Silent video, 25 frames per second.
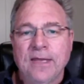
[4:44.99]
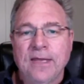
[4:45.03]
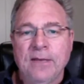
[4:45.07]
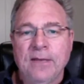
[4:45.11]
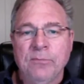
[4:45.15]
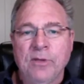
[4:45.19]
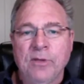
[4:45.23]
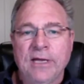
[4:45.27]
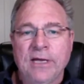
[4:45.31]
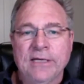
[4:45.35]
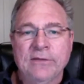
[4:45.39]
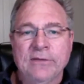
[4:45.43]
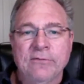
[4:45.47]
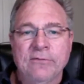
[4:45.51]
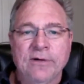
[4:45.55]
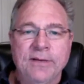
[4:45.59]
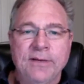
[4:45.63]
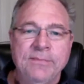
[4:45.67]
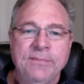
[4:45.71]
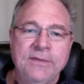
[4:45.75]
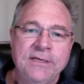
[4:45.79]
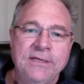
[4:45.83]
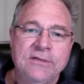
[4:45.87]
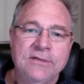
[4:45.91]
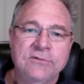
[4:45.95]
and block
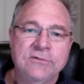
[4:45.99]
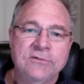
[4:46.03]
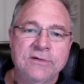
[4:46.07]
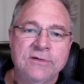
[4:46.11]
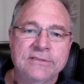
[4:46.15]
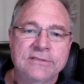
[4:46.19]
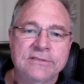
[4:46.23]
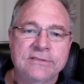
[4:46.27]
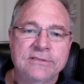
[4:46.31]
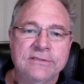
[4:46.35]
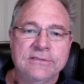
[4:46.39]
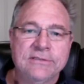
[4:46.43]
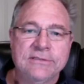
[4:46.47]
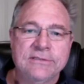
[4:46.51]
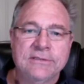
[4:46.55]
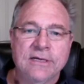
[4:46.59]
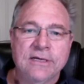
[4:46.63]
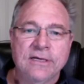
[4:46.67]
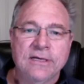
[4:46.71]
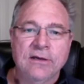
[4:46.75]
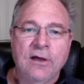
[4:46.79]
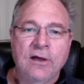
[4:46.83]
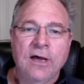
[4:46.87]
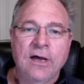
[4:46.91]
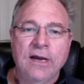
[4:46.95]
their IP addresses
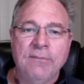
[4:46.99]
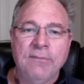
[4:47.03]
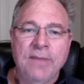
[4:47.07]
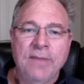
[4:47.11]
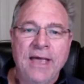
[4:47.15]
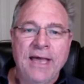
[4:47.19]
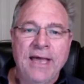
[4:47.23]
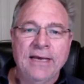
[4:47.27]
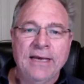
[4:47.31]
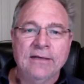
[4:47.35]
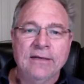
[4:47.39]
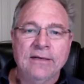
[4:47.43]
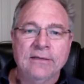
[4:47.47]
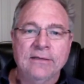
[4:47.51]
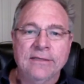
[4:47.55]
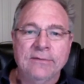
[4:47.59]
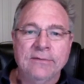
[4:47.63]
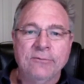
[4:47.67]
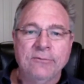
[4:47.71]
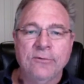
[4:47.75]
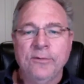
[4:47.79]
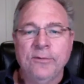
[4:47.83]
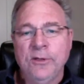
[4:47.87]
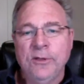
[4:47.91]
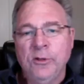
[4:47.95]
uh, automatically,
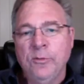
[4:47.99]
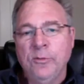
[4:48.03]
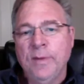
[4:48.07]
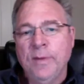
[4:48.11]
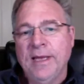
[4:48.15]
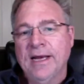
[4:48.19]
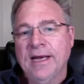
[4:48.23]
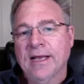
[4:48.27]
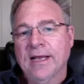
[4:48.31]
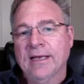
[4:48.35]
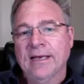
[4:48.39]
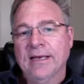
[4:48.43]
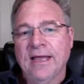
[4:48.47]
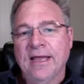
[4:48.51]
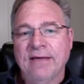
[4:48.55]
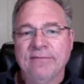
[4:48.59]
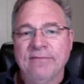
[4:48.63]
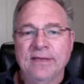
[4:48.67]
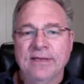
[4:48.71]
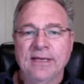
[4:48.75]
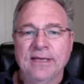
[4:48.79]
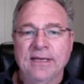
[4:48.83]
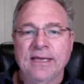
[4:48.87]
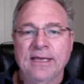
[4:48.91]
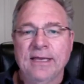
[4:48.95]
where you may not
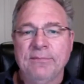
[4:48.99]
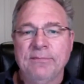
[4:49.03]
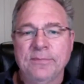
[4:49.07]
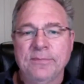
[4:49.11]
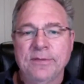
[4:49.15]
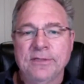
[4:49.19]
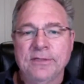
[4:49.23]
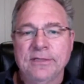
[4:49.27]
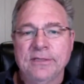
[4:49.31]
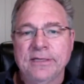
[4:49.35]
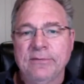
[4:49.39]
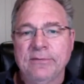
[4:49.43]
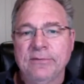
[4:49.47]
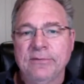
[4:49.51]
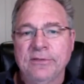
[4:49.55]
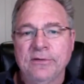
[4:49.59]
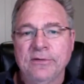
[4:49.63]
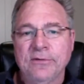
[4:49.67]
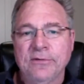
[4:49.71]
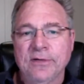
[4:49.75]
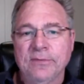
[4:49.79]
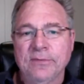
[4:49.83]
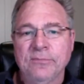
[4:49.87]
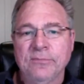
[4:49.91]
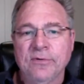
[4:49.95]
have that capability
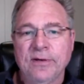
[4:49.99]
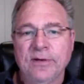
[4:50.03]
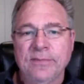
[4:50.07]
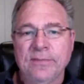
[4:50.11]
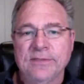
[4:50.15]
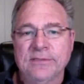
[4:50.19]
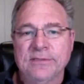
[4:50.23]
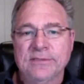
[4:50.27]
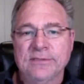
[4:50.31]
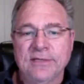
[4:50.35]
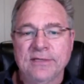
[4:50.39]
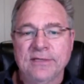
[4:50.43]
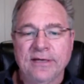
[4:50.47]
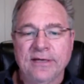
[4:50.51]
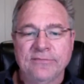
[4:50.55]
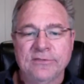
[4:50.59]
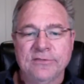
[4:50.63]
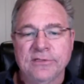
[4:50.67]
with your on-premise stuff.